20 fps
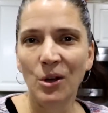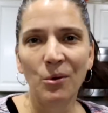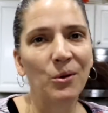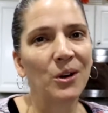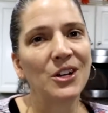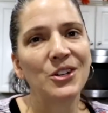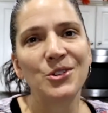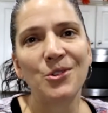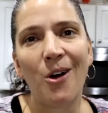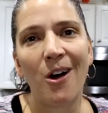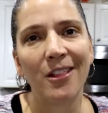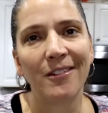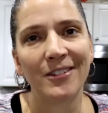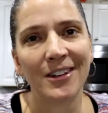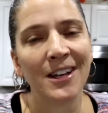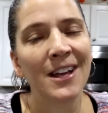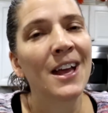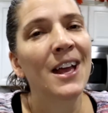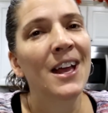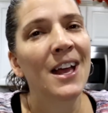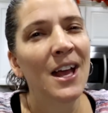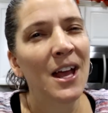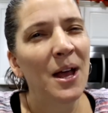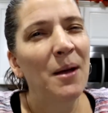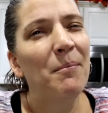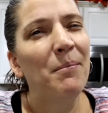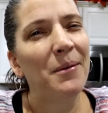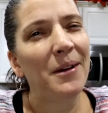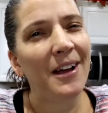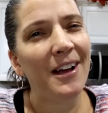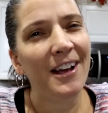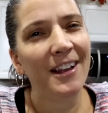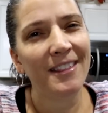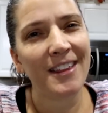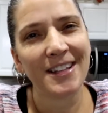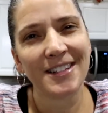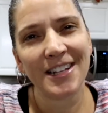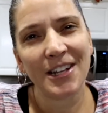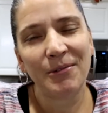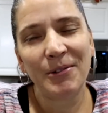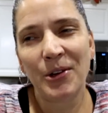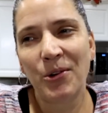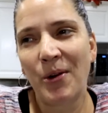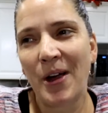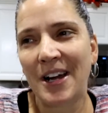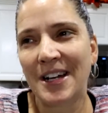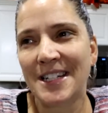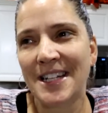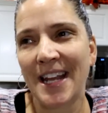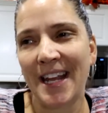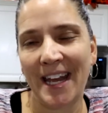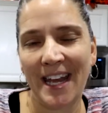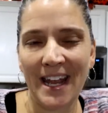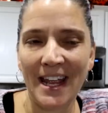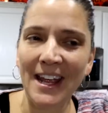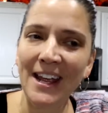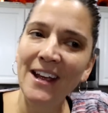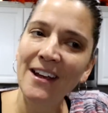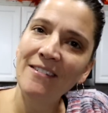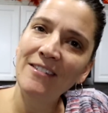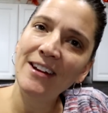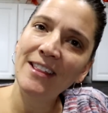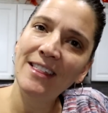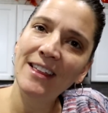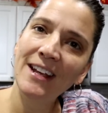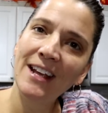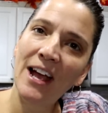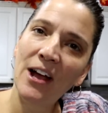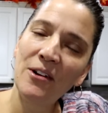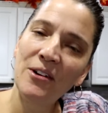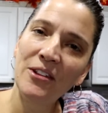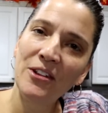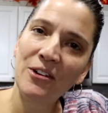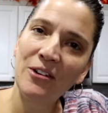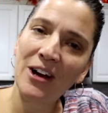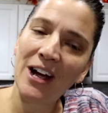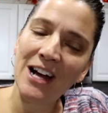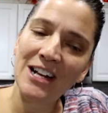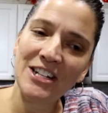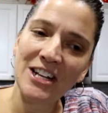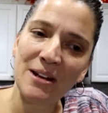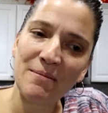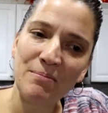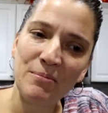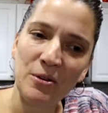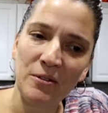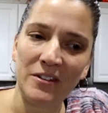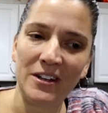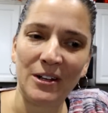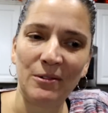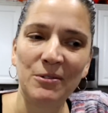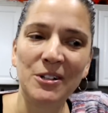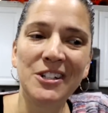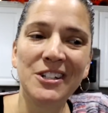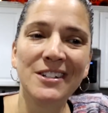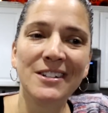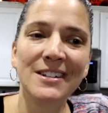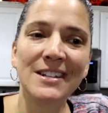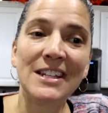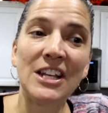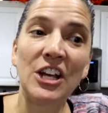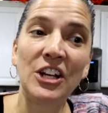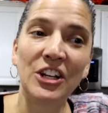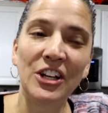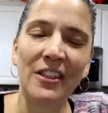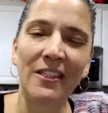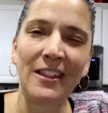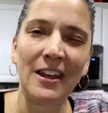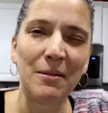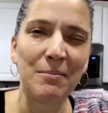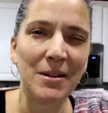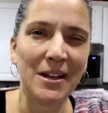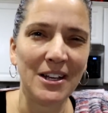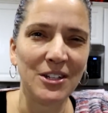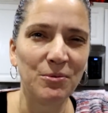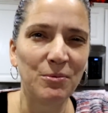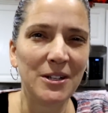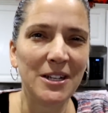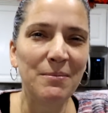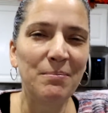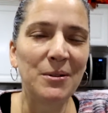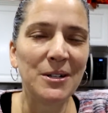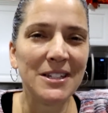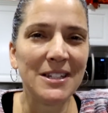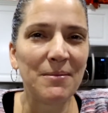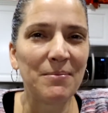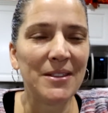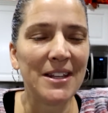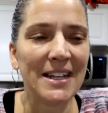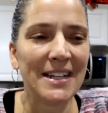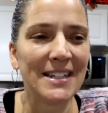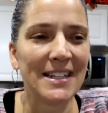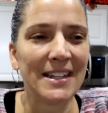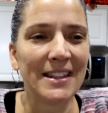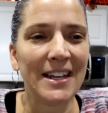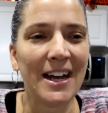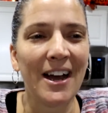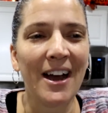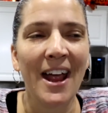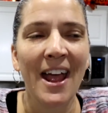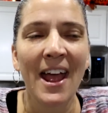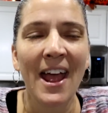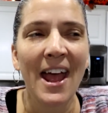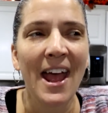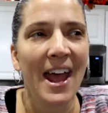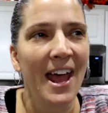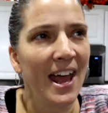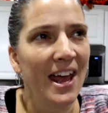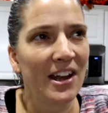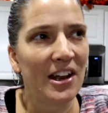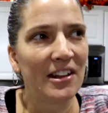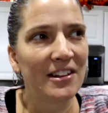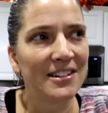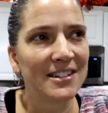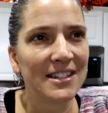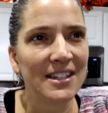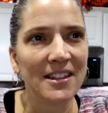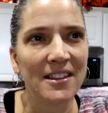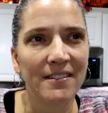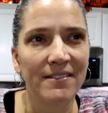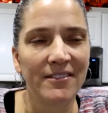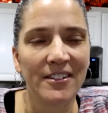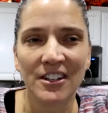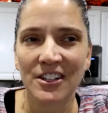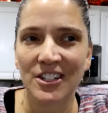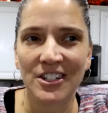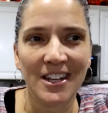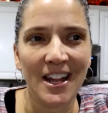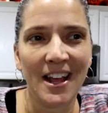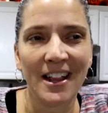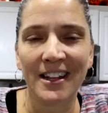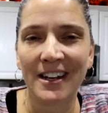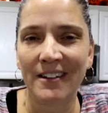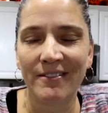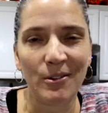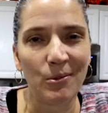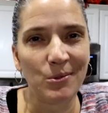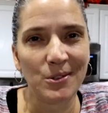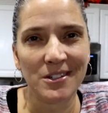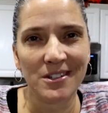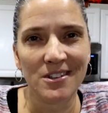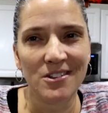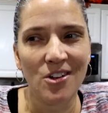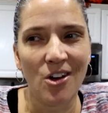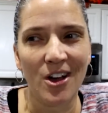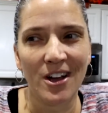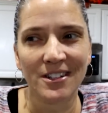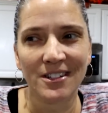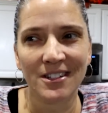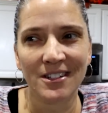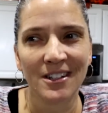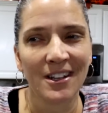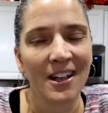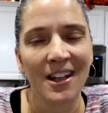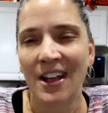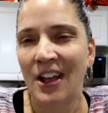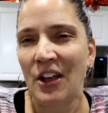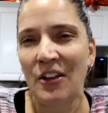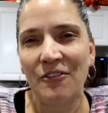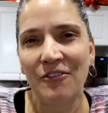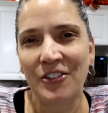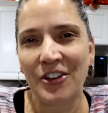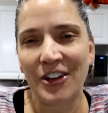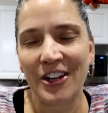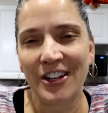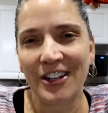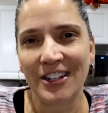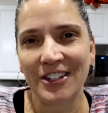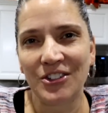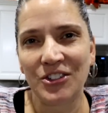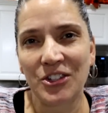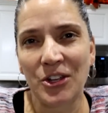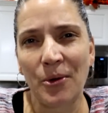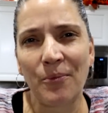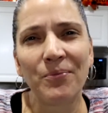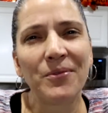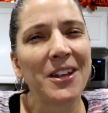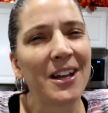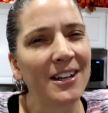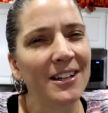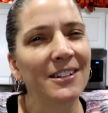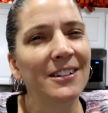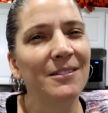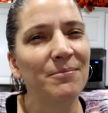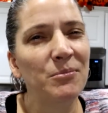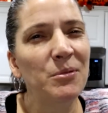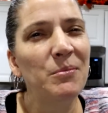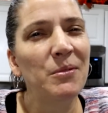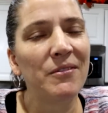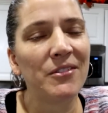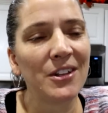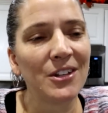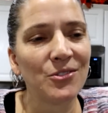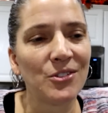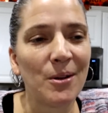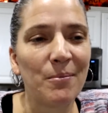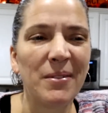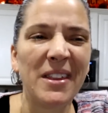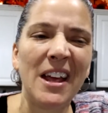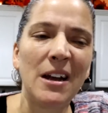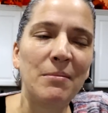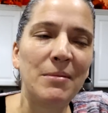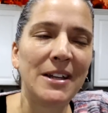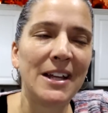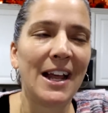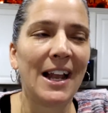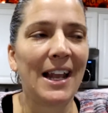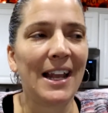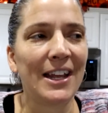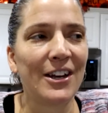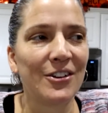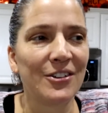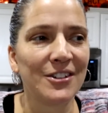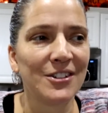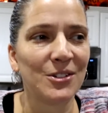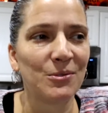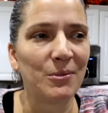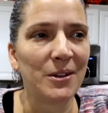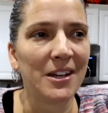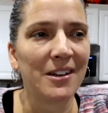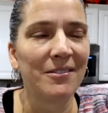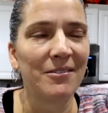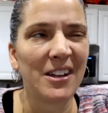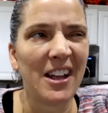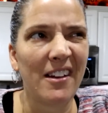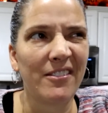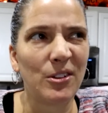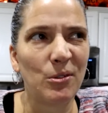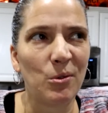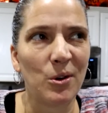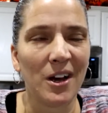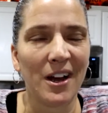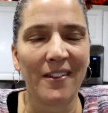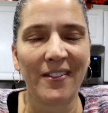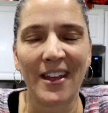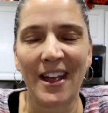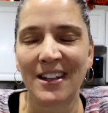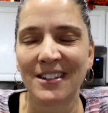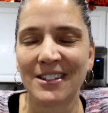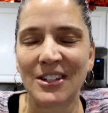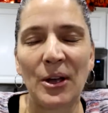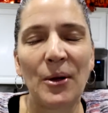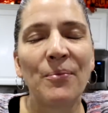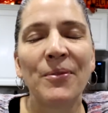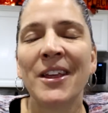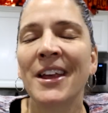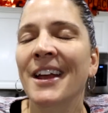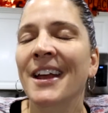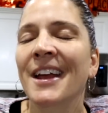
We're gonna do all of it, but that's gonna require taking everything out of the garage and moving it, which is a good thing because we did put some things in there, and I see the functionality of it was not very good. So we'll move things around, but that'll be later this week. We'll have to work on that. So